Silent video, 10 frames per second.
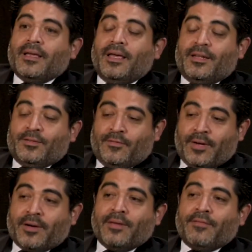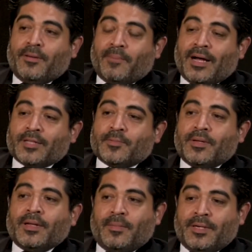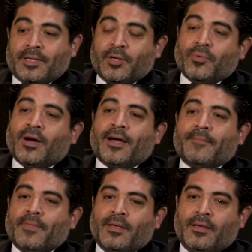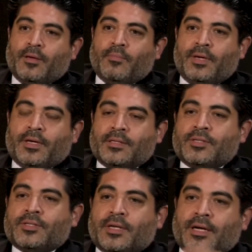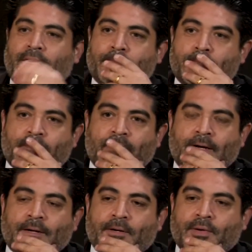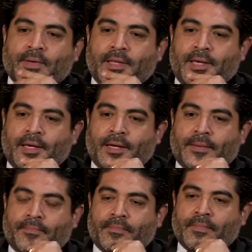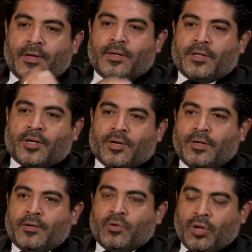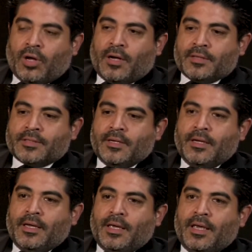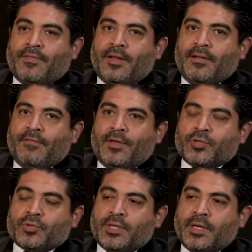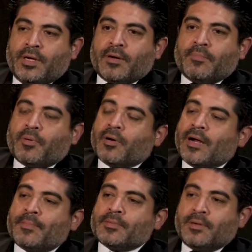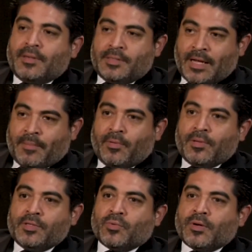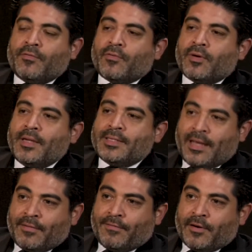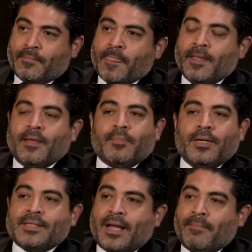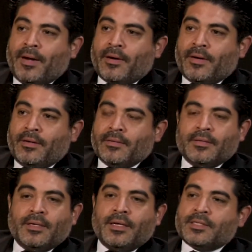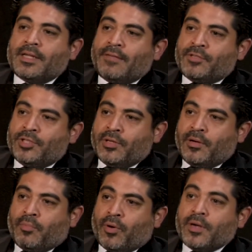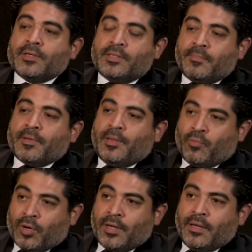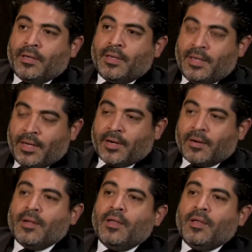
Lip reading: It is very, very possible, and then let me tell you why. Because under the current laws, if an individual's here, perhaps on example, he's working for a tech firm, but he's not married, doesn't have children that are born here, he's simply working here